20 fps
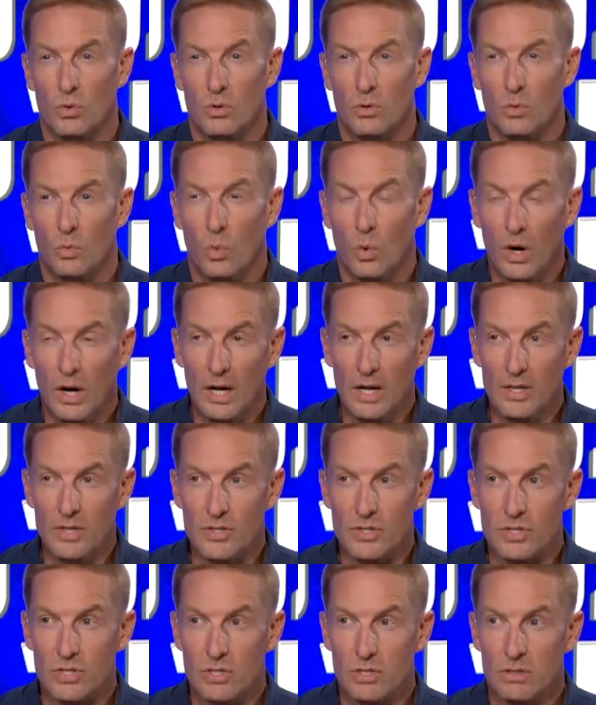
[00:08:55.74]

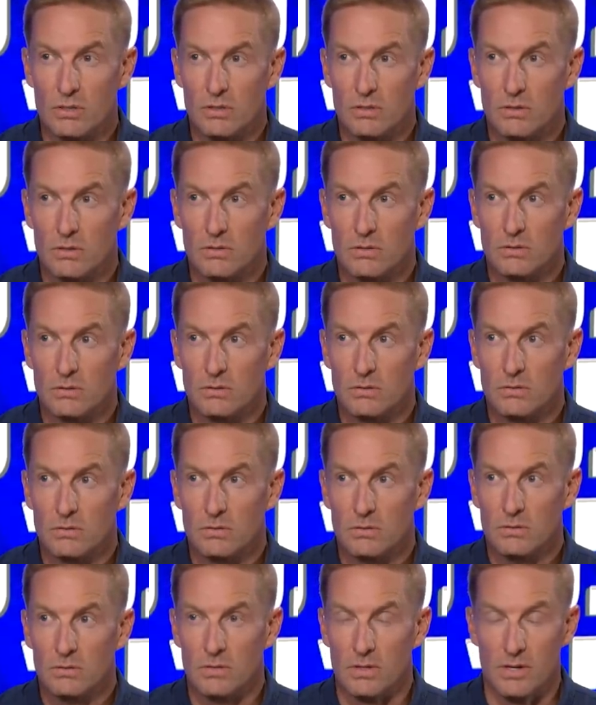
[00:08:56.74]
was
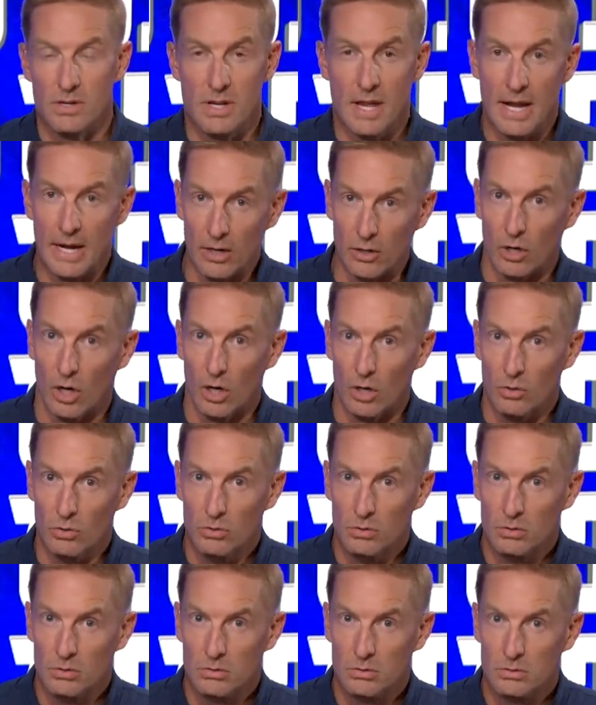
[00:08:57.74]
narrow,
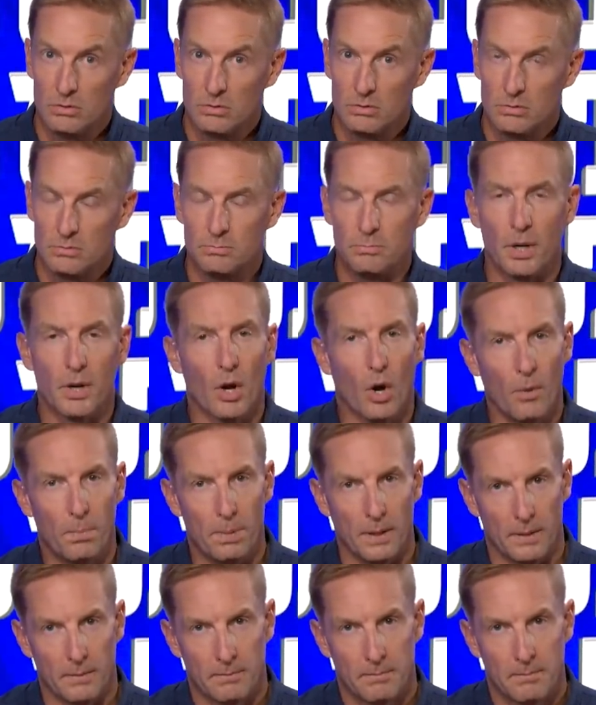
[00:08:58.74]
but
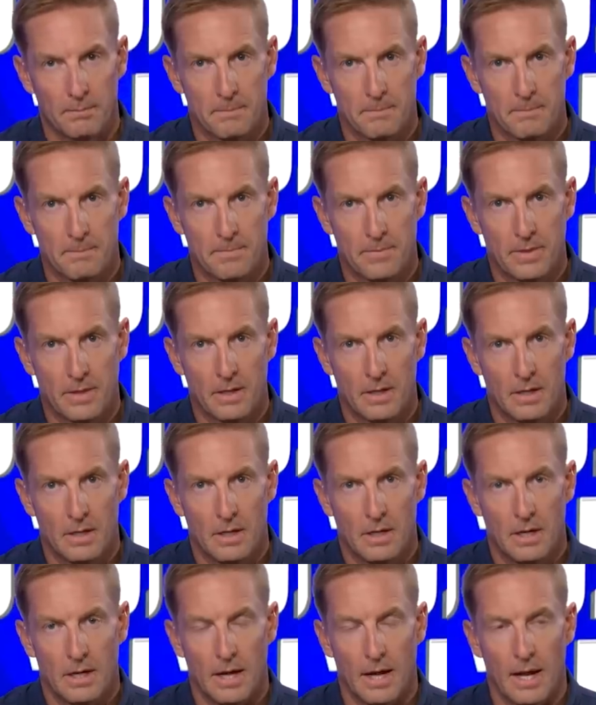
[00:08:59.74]
open.
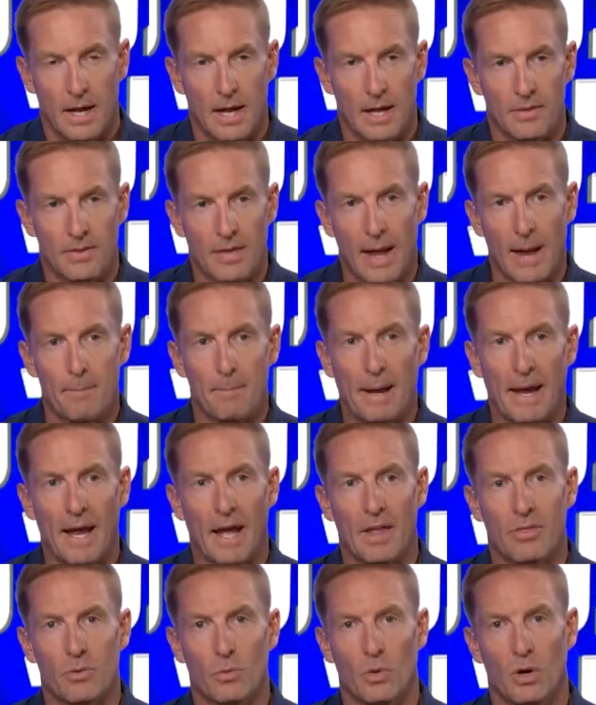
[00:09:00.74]
And that
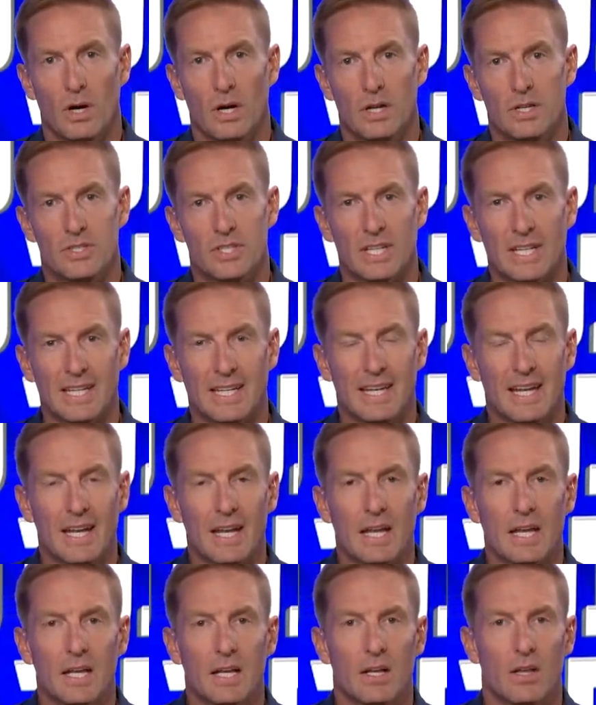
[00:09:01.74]
path was
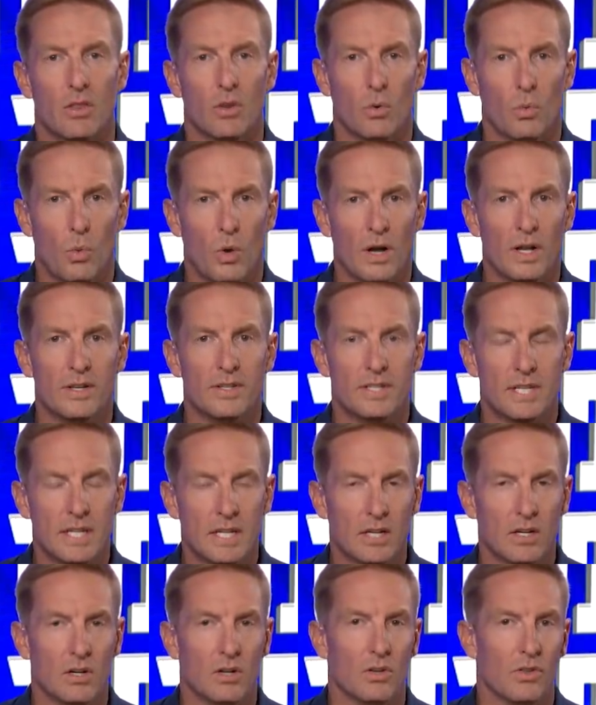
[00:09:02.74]
getting the one
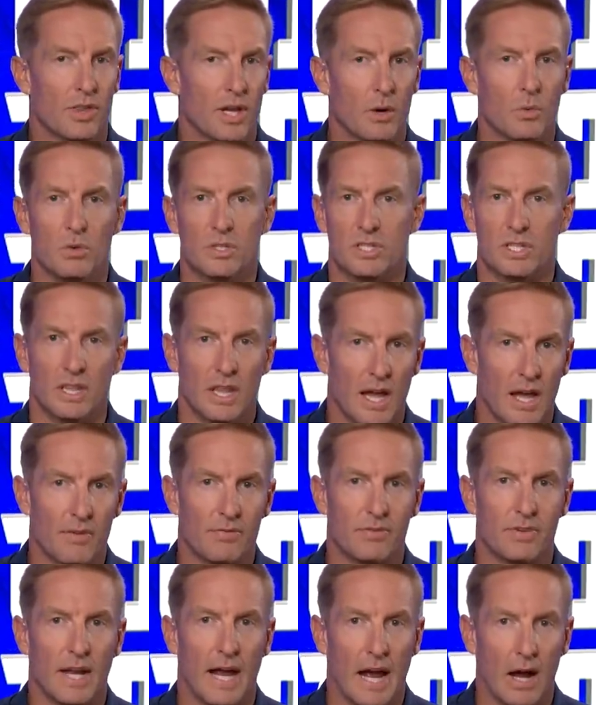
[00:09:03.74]
deal that was
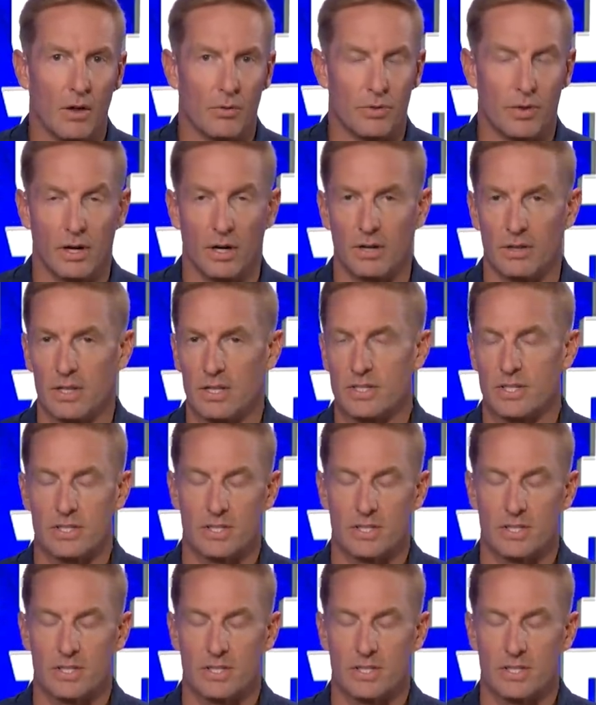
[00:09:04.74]
left out there. And this is